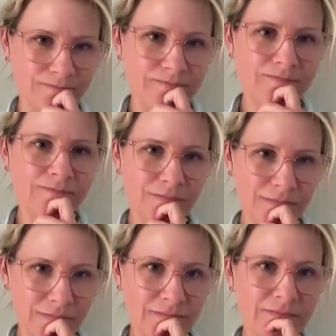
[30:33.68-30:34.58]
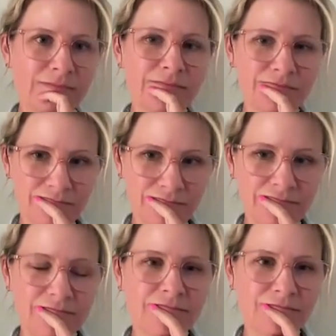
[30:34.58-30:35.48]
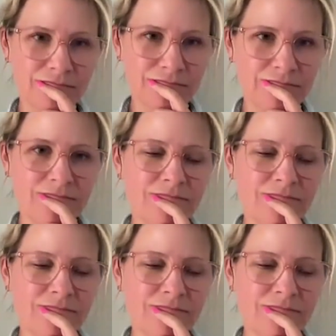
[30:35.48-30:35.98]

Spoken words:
cause additional trauma is to